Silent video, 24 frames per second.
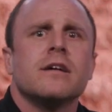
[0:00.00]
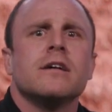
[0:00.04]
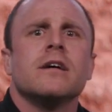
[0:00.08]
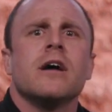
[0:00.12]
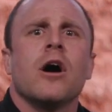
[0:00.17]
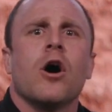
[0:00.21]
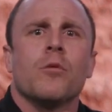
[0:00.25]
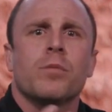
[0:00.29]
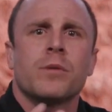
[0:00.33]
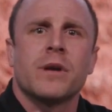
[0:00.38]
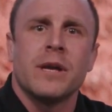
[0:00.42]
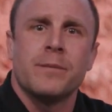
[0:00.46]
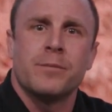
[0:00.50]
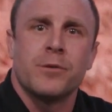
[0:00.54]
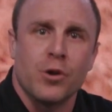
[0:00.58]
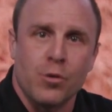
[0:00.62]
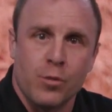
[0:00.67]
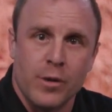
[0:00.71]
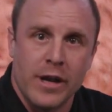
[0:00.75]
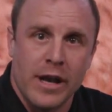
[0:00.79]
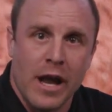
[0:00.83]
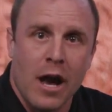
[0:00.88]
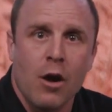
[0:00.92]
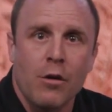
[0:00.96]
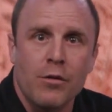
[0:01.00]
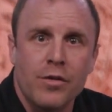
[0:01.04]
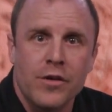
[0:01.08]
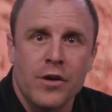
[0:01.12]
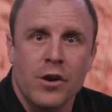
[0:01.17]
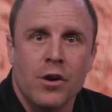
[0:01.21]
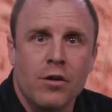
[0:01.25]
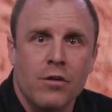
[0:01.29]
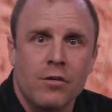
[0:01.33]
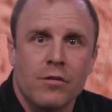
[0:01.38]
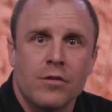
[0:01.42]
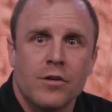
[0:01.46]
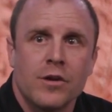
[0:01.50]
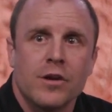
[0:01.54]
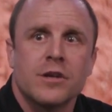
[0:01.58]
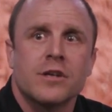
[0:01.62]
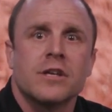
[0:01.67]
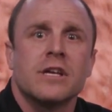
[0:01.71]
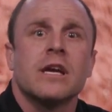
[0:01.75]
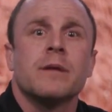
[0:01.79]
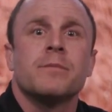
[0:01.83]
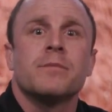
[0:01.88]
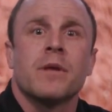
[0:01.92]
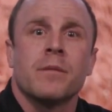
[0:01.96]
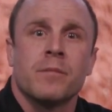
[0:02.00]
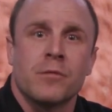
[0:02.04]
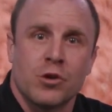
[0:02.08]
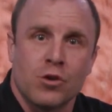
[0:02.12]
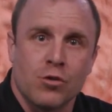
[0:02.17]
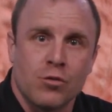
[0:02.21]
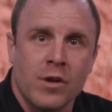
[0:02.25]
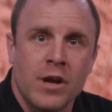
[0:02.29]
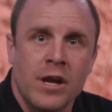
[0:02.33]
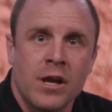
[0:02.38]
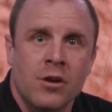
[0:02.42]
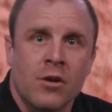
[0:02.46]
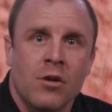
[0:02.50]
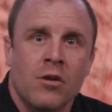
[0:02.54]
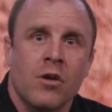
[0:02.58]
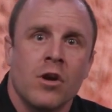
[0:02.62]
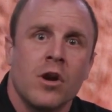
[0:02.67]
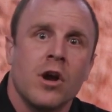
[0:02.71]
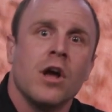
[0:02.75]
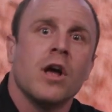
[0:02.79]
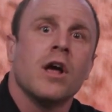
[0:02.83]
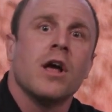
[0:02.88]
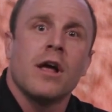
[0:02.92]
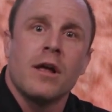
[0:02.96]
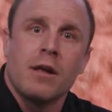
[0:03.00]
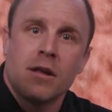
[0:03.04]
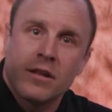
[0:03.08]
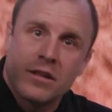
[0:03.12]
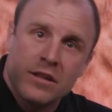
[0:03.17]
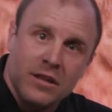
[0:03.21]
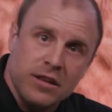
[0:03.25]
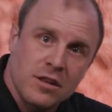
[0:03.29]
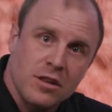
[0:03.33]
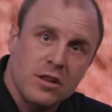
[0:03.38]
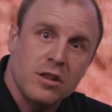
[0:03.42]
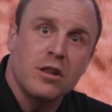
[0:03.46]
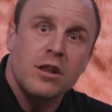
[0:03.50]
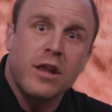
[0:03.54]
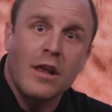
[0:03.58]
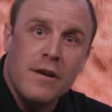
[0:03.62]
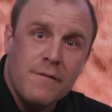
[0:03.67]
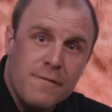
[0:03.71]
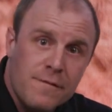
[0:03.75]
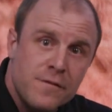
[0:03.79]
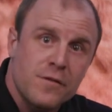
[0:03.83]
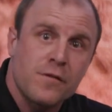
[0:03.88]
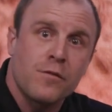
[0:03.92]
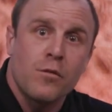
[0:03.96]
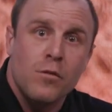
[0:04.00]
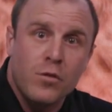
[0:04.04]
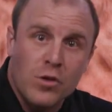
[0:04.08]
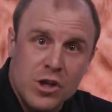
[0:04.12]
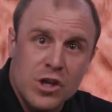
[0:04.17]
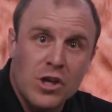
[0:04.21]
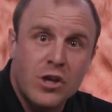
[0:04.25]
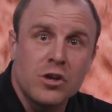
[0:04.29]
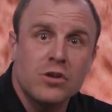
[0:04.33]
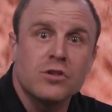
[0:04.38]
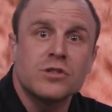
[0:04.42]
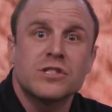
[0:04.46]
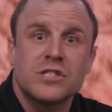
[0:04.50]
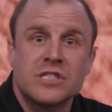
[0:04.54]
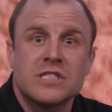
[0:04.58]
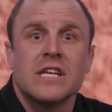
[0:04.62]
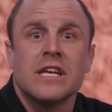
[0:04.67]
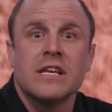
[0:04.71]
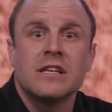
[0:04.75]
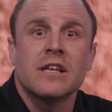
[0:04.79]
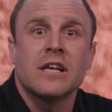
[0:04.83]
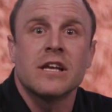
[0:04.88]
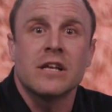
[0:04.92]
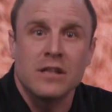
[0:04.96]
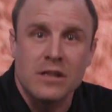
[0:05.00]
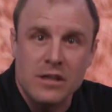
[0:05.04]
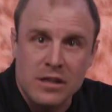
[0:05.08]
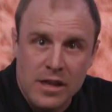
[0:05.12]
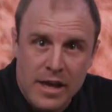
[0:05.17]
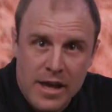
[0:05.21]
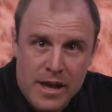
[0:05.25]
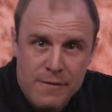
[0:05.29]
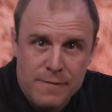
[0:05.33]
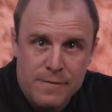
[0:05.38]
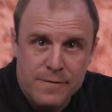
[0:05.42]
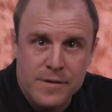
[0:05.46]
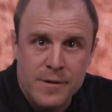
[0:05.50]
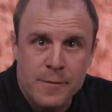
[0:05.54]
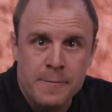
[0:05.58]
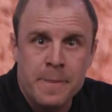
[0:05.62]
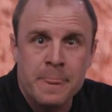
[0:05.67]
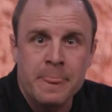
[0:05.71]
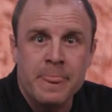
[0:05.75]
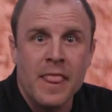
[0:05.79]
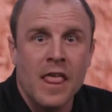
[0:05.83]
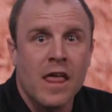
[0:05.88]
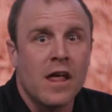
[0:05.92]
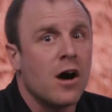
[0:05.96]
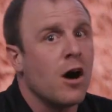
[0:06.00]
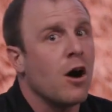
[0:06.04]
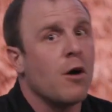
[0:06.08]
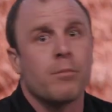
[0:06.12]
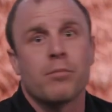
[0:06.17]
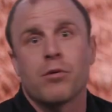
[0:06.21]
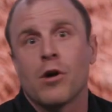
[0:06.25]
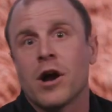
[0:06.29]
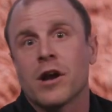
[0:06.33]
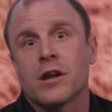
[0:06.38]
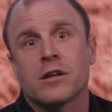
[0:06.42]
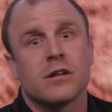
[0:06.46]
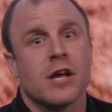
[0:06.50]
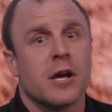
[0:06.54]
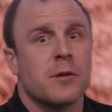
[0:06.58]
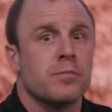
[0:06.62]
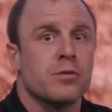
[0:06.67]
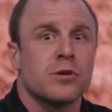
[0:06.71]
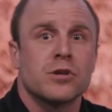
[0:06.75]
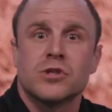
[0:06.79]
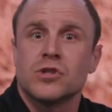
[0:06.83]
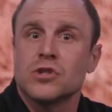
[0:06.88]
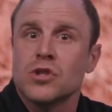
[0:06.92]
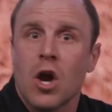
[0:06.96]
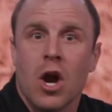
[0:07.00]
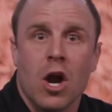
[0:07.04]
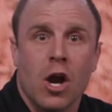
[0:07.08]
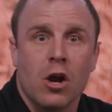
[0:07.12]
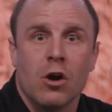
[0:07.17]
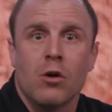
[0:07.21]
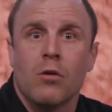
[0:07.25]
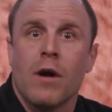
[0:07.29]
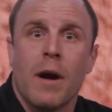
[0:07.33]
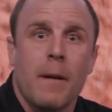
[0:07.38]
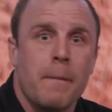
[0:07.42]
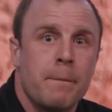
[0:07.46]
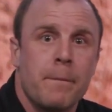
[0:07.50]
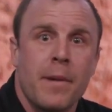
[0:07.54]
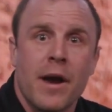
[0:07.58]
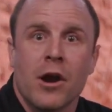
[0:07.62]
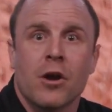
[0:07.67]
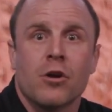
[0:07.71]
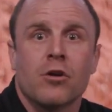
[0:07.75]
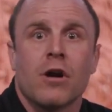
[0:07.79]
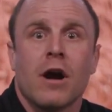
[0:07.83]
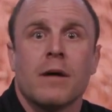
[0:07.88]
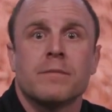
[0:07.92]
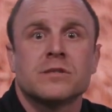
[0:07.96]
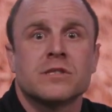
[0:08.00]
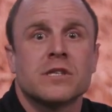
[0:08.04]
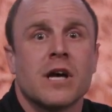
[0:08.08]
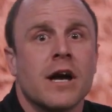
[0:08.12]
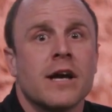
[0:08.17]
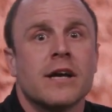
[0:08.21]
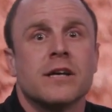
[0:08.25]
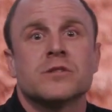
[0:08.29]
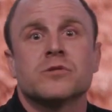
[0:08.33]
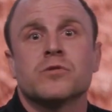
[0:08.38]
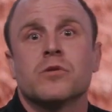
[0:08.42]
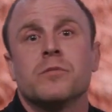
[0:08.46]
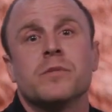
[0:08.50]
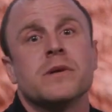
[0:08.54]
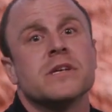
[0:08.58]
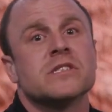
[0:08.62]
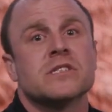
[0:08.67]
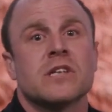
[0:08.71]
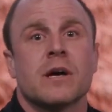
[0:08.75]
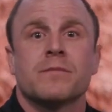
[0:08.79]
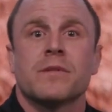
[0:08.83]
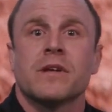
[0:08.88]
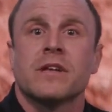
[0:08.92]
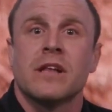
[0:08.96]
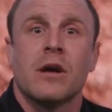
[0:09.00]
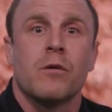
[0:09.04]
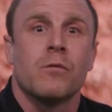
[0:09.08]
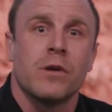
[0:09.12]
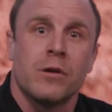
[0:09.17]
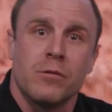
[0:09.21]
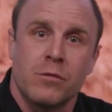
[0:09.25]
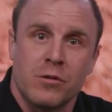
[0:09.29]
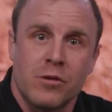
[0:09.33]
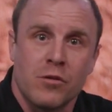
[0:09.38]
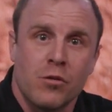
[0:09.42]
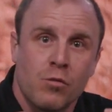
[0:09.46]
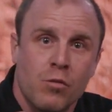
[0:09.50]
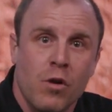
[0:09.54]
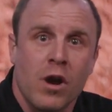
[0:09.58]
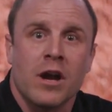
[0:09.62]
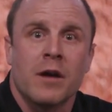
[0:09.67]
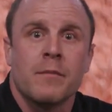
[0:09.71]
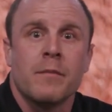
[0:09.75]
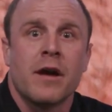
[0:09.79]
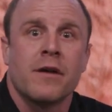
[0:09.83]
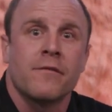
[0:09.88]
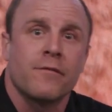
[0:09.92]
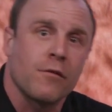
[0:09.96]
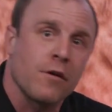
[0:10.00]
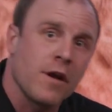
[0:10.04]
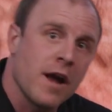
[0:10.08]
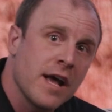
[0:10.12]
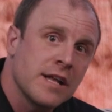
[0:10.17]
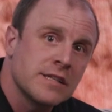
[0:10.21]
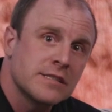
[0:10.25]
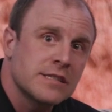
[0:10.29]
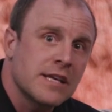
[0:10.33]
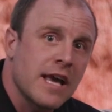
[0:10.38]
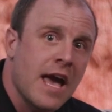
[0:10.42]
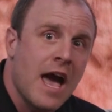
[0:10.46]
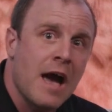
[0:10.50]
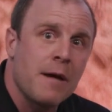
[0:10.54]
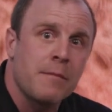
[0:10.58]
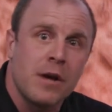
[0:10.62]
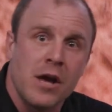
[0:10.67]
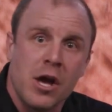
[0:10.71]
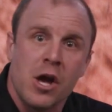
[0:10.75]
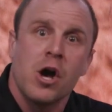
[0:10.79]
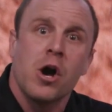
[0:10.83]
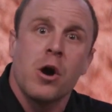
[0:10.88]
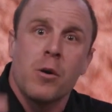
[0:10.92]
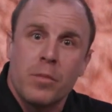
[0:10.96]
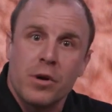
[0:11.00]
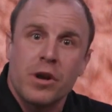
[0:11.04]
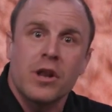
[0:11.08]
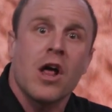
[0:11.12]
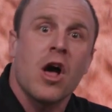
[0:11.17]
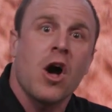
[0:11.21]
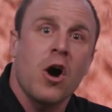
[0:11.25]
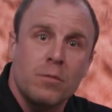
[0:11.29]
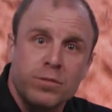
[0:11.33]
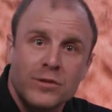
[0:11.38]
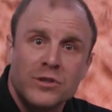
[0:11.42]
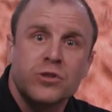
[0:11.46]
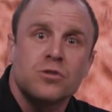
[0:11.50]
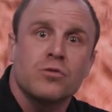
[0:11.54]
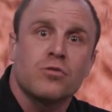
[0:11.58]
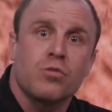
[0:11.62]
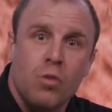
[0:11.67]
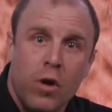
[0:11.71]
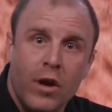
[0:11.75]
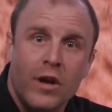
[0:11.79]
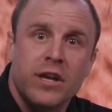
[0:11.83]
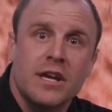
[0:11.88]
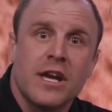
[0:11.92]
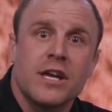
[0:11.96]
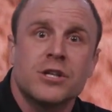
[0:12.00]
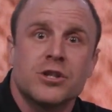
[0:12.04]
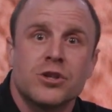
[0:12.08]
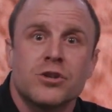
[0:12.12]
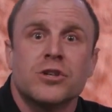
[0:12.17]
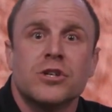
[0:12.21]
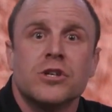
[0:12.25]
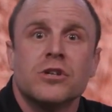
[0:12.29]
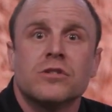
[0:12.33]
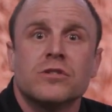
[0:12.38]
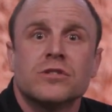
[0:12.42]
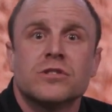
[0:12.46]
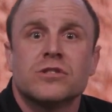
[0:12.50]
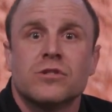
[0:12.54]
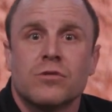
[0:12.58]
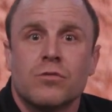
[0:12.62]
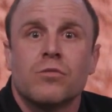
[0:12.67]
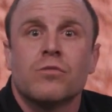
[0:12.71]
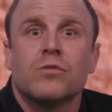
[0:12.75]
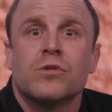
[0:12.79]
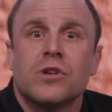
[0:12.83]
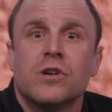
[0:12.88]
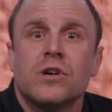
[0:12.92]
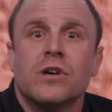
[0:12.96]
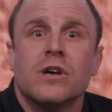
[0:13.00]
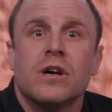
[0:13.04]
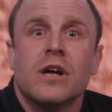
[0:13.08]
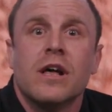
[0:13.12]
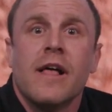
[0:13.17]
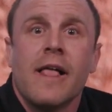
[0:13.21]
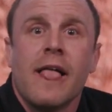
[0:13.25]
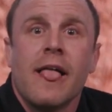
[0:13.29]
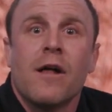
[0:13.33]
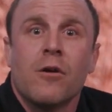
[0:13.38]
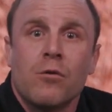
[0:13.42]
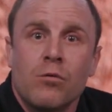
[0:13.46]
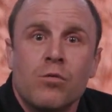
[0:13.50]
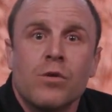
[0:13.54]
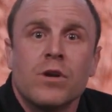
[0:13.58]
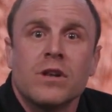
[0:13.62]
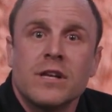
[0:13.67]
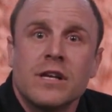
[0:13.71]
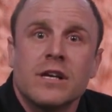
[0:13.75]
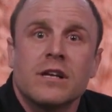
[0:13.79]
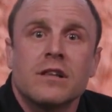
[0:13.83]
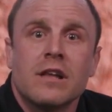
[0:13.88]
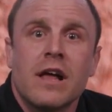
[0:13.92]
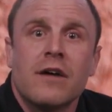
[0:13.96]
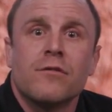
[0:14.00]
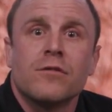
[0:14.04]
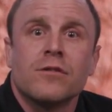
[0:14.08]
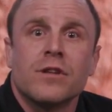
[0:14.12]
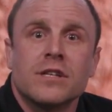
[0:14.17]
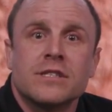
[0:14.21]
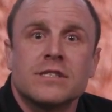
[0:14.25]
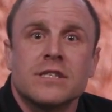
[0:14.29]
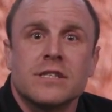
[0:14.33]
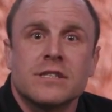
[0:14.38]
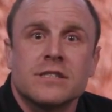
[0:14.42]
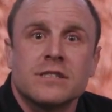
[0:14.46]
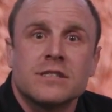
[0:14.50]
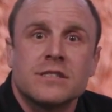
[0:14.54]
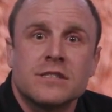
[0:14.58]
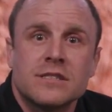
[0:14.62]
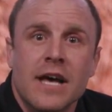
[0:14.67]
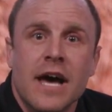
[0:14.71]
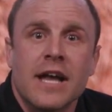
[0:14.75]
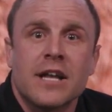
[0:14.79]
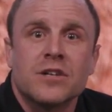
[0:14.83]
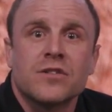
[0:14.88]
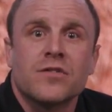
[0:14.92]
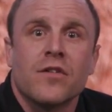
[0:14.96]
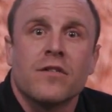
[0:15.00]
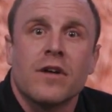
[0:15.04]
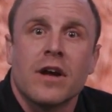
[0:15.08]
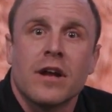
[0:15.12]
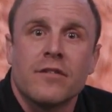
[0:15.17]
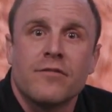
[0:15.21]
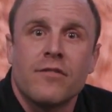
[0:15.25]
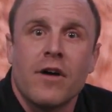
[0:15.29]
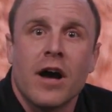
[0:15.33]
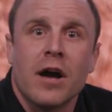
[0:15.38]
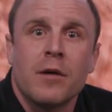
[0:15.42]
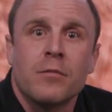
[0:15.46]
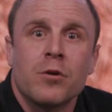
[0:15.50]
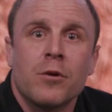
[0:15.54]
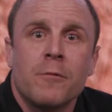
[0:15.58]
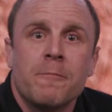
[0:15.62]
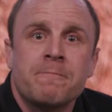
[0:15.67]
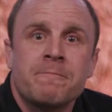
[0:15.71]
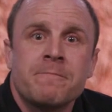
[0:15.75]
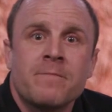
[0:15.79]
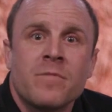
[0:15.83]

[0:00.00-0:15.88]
help keep your wheat healthier, keep them greener, lift, yield ceiling lift. A product like Prosaro at Bayer Crop Science would be something that we would recommend for head scab, but it helps you get your yields to really a level that's satisfiable.